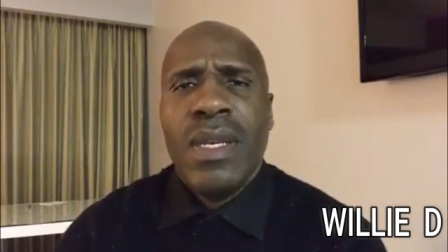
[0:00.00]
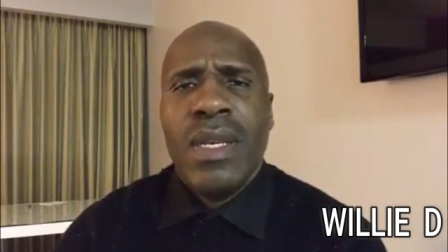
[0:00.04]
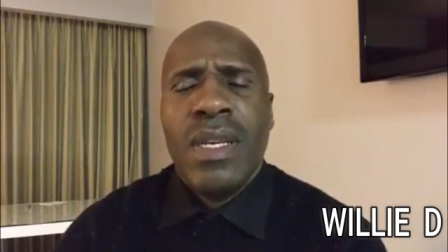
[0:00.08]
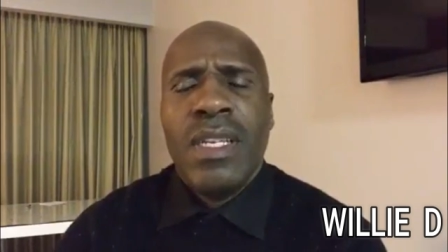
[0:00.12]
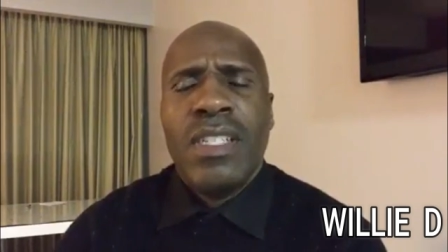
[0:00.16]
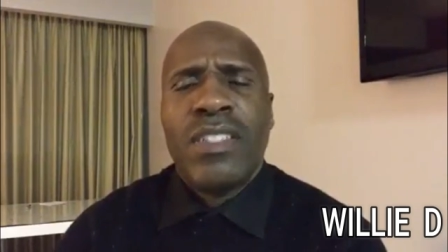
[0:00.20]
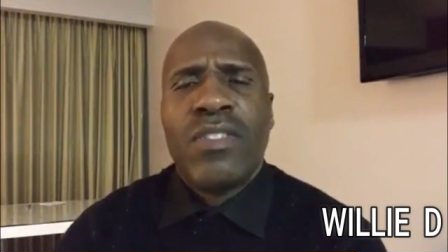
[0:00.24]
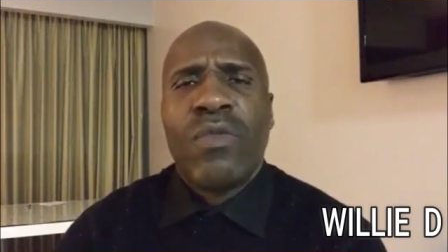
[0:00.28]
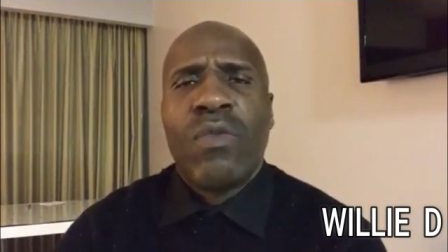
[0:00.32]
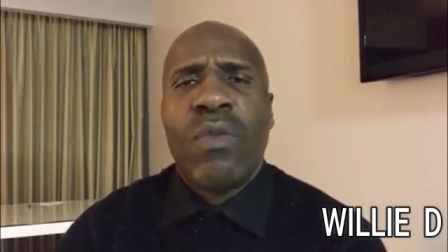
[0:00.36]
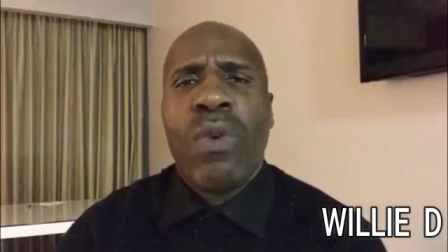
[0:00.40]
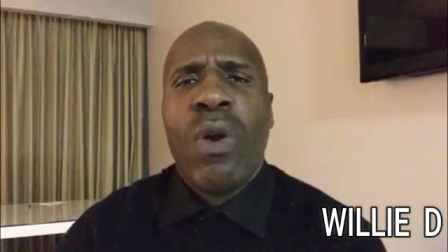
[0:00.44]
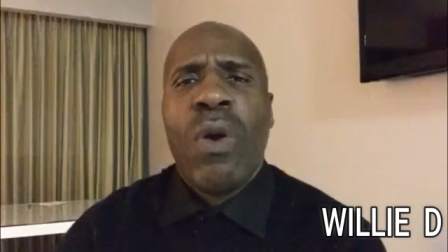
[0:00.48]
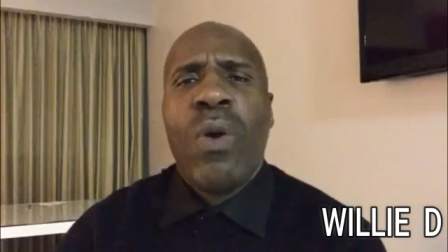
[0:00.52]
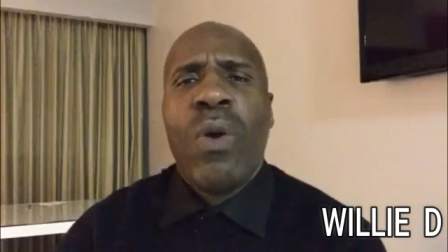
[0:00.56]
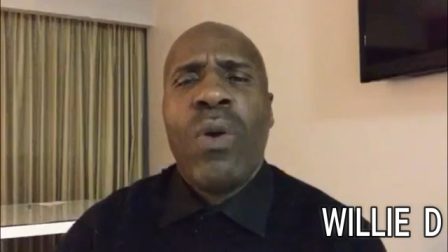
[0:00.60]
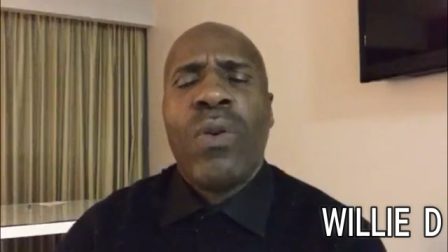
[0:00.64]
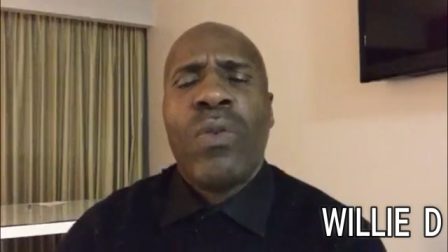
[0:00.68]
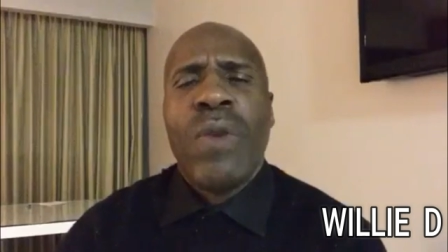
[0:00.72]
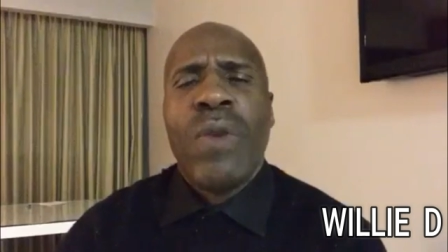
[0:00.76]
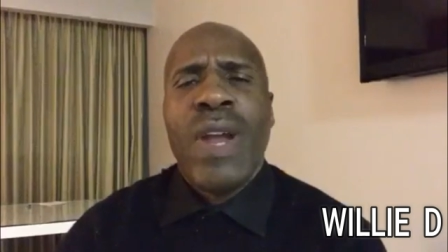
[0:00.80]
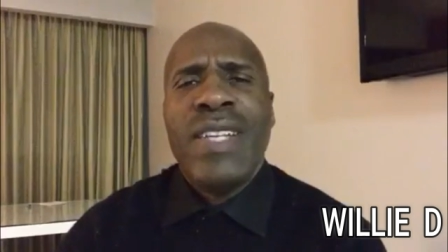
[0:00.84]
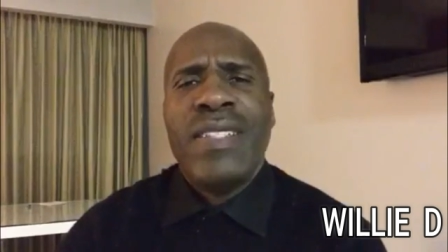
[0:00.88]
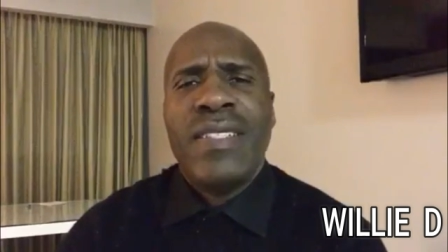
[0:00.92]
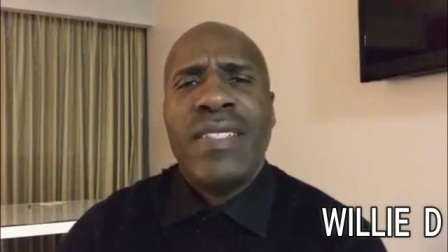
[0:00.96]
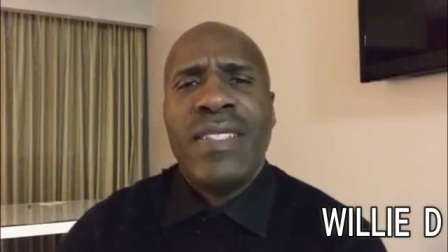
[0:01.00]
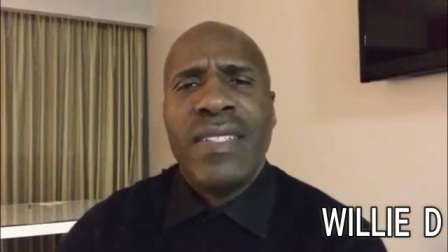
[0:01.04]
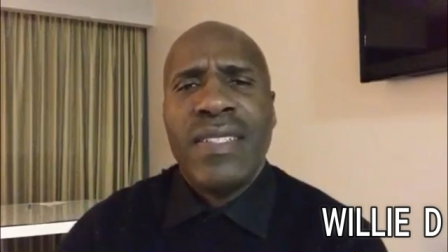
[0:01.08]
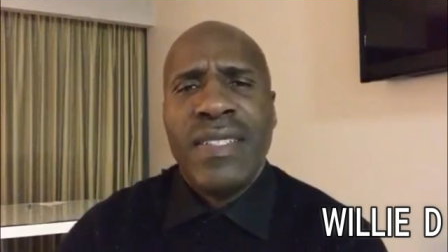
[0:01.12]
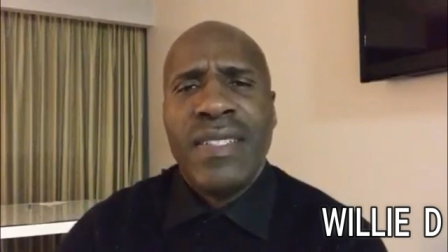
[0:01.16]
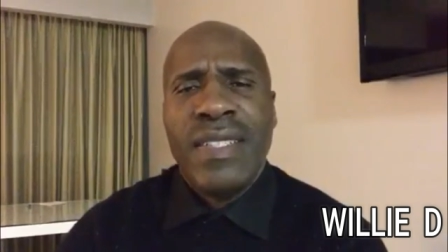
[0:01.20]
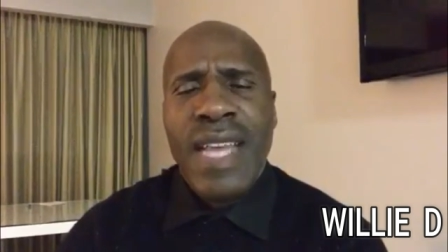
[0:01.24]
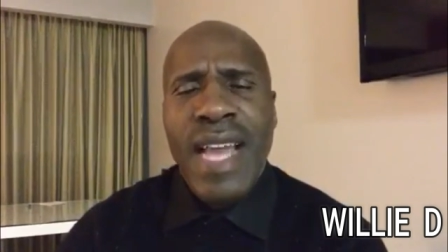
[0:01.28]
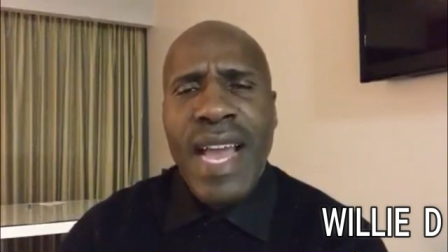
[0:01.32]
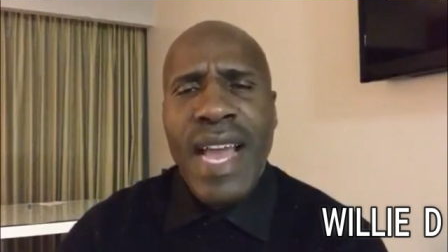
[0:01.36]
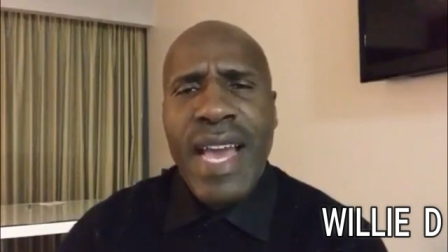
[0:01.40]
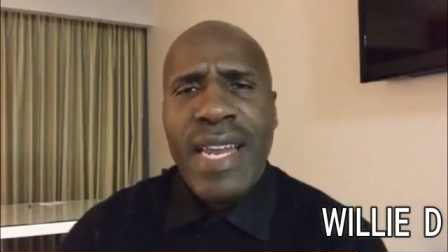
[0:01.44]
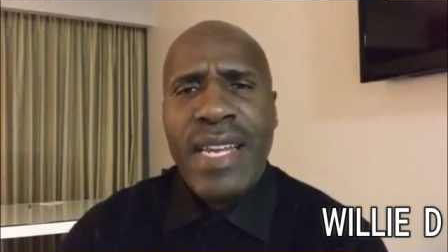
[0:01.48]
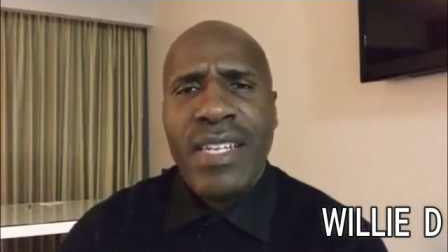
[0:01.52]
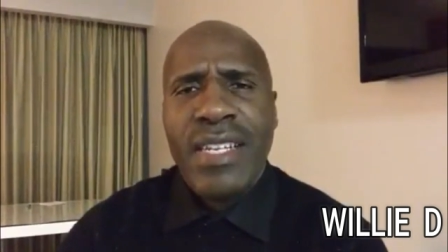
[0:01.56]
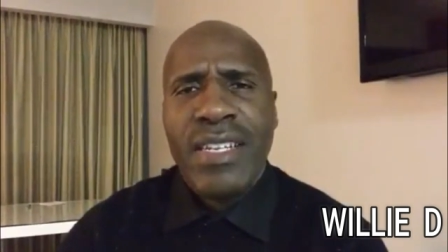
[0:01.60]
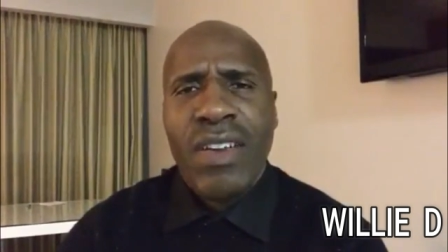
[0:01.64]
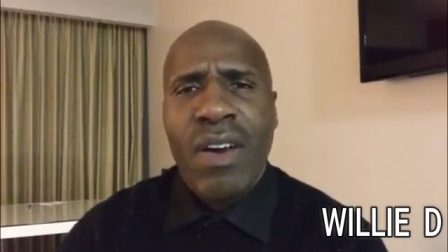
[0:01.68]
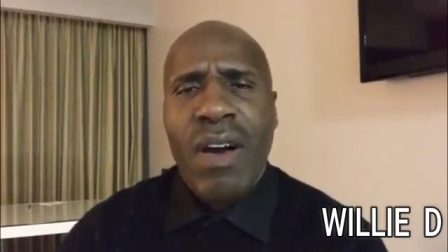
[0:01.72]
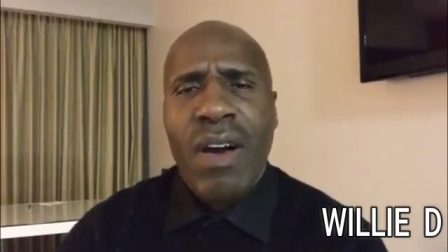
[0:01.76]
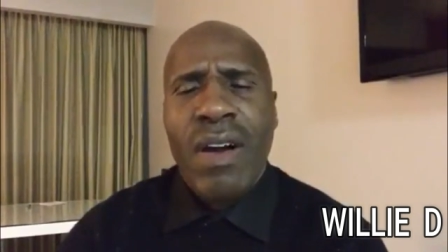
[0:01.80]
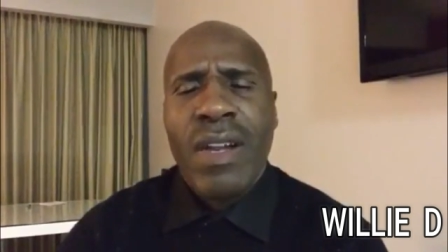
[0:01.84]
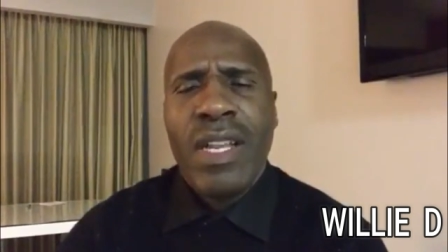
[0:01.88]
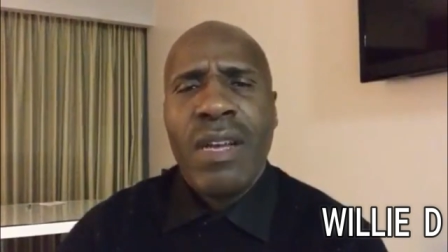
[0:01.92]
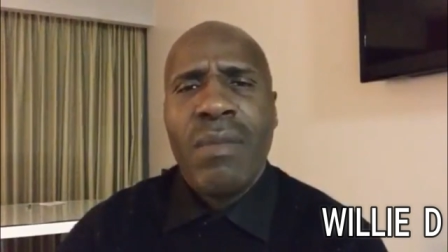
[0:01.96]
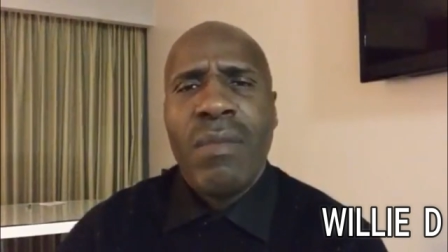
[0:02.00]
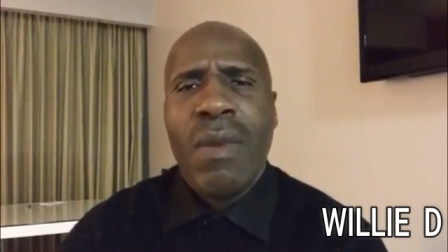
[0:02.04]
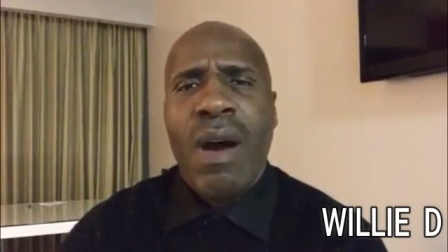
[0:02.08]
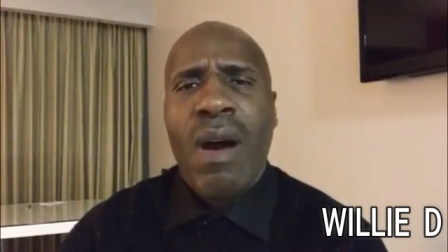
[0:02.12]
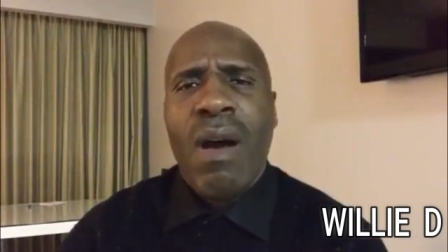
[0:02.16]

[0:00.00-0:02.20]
His rogue, racist daddy taught him